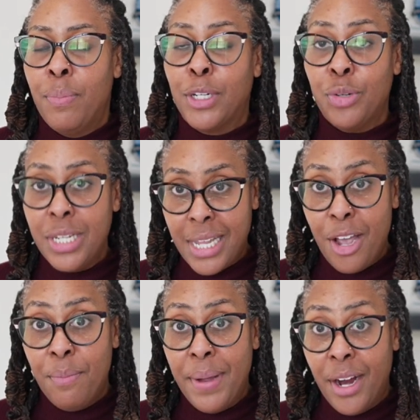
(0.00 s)
Patrice
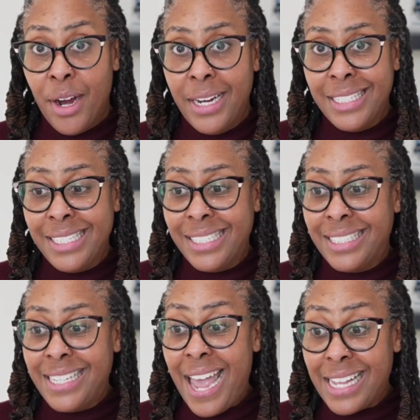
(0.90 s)
Elberry. This is
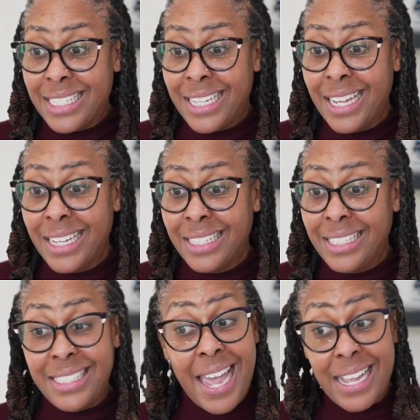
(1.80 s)

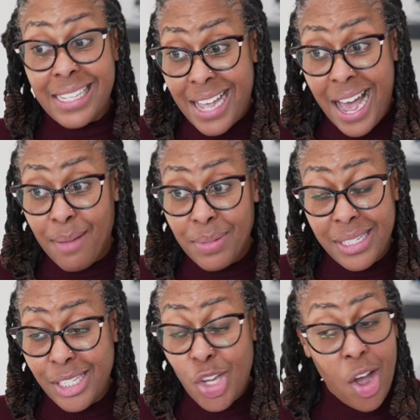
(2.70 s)
the Tax Cop.
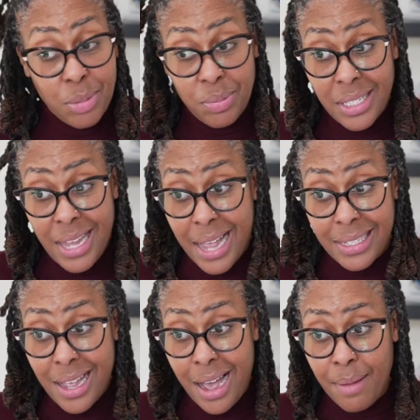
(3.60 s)
This is Talks with the
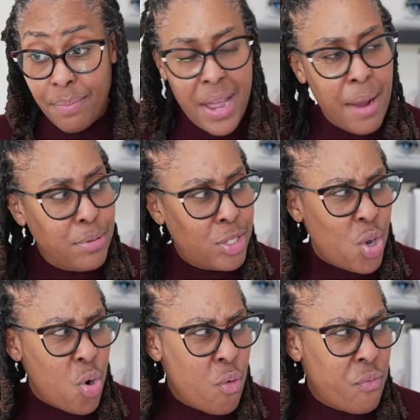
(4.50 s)
Tax Cop,
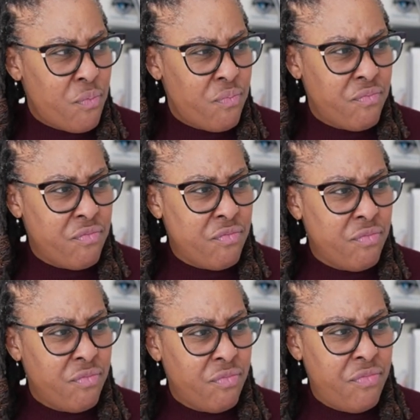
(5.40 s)
episode
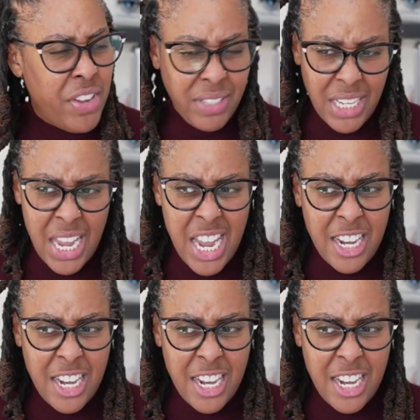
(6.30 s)
15?